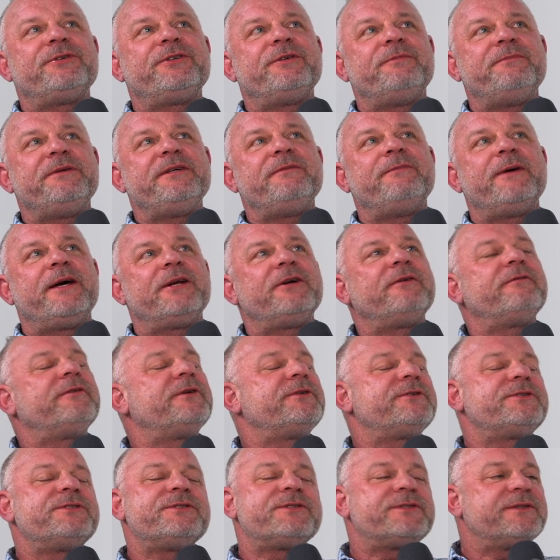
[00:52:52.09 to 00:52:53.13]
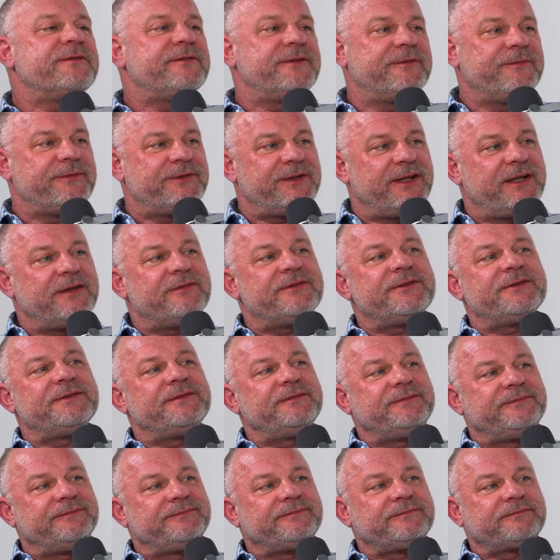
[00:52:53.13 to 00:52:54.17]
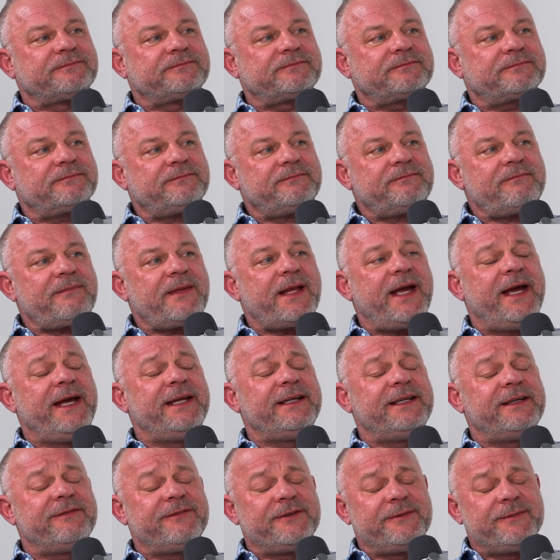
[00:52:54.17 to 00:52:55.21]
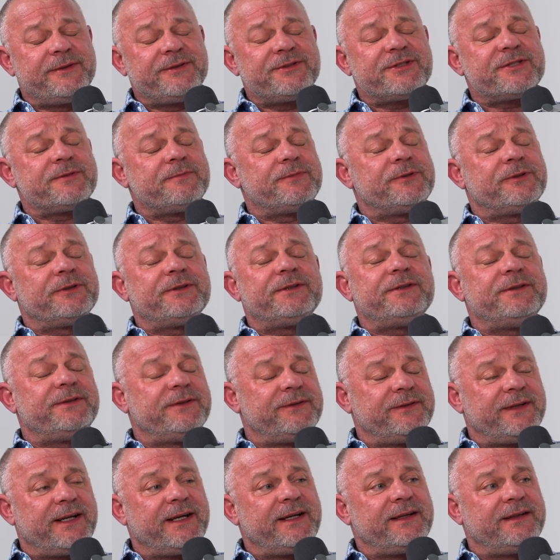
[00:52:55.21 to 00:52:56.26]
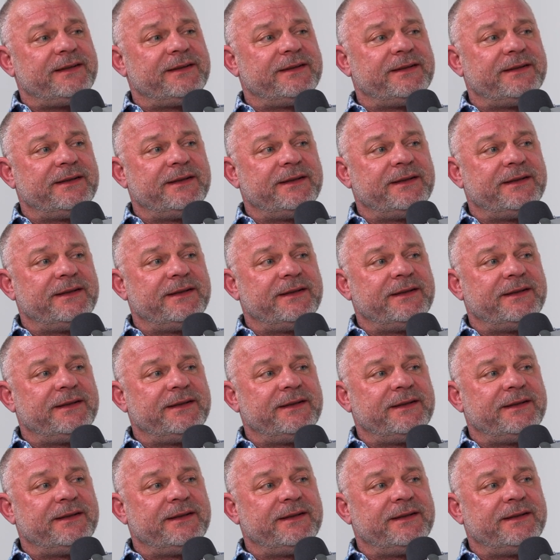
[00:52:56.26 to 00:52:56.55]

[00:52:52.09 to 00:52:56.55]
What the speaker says: to be better versions of themselves and give them the support to do that.